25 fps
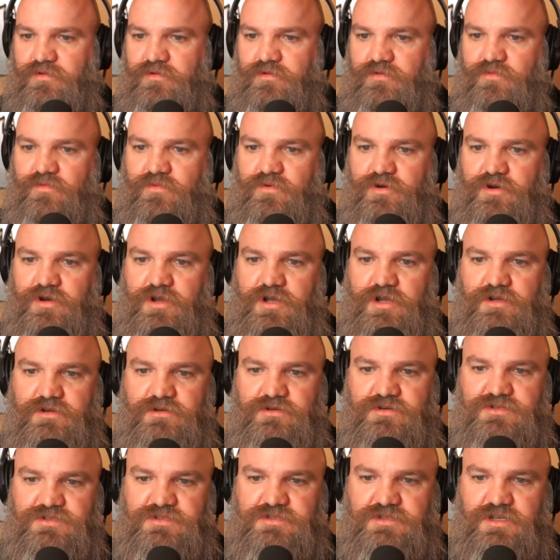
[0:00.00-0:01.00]
we're under
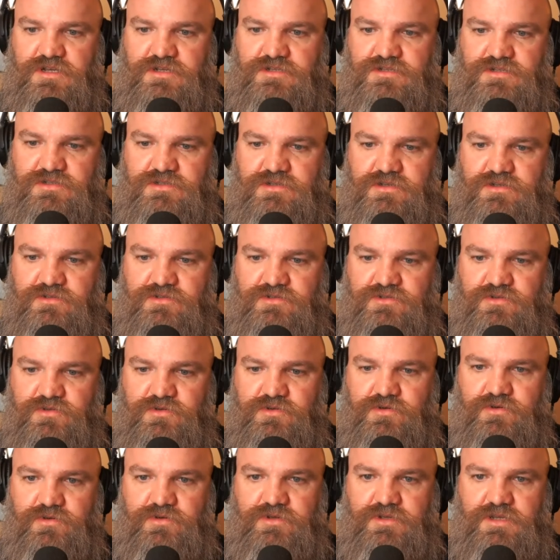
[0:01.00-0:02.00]
such
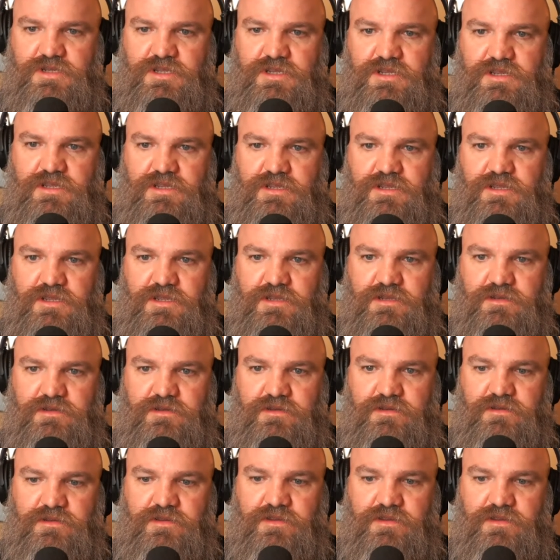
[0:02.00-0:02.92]
scrutiny and